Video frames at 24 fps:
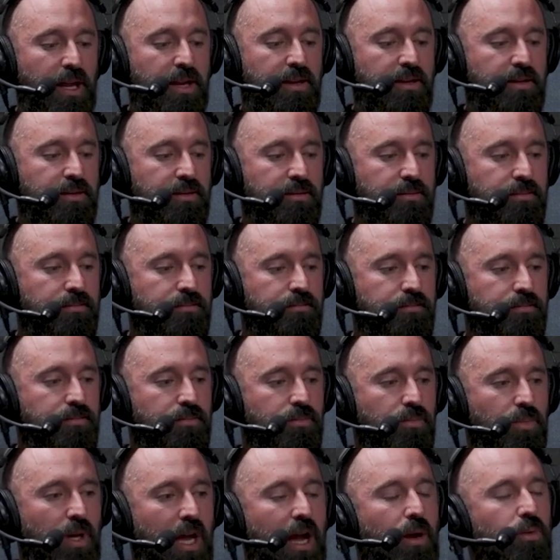Ben,
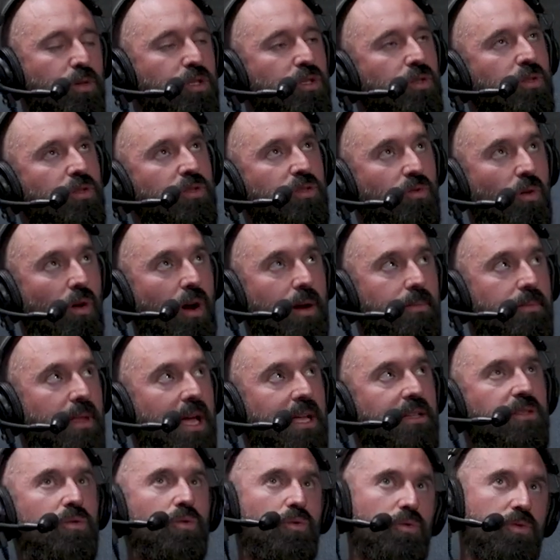how would you describe
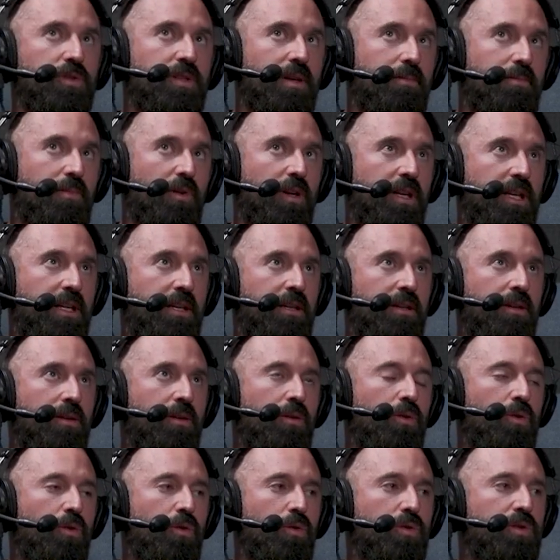that to somebody
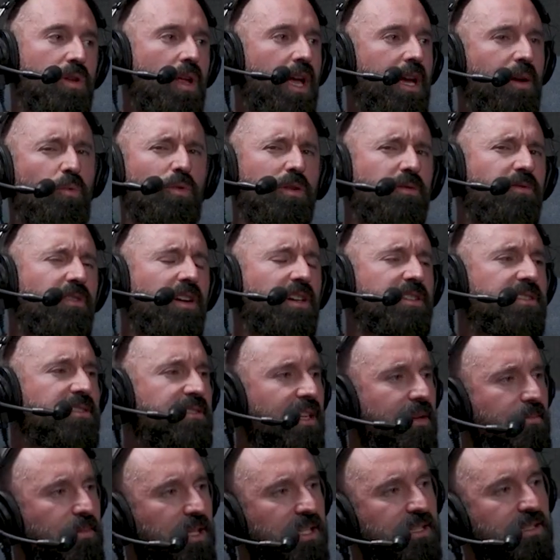who's like, what the fuck does that